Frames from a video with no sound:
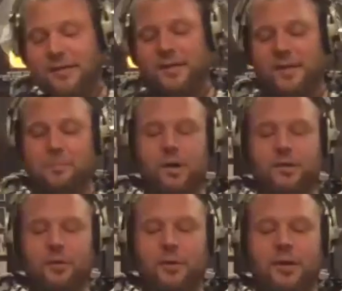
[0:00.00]
of this book
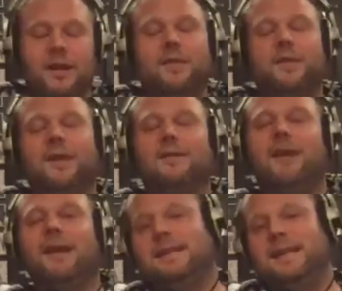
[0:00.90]
tour. Think
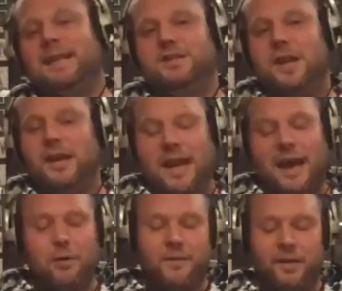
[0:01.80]
Like a DJ,
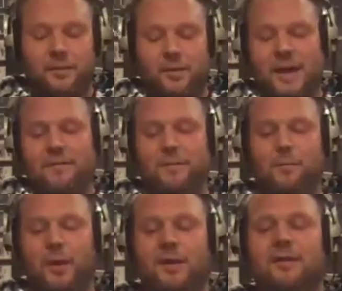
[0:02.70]
now available
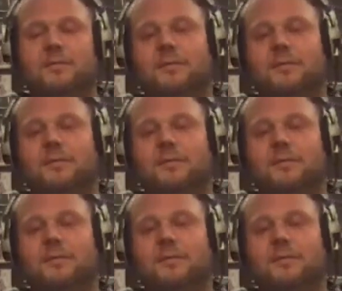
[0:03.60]
everywhere.